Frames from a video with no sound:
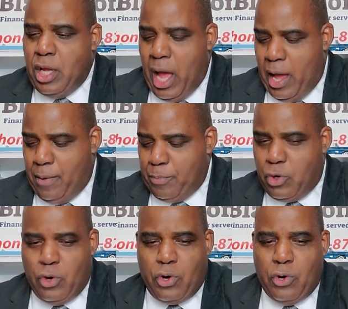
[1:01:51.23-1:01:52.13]

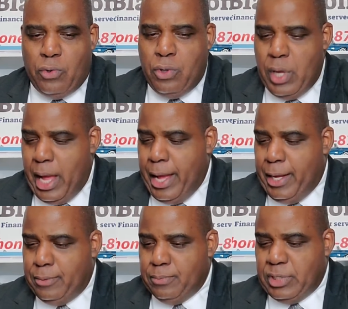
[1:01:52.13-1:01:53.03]

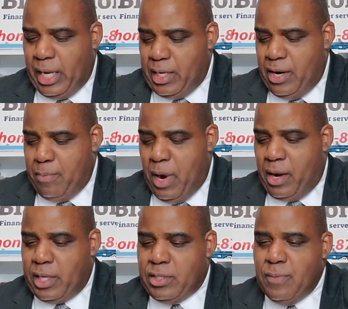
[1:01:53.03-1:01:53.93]
Google secondary
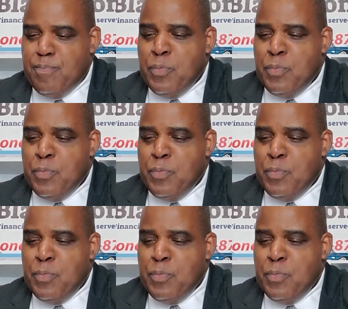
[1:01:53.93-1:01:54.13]
markets,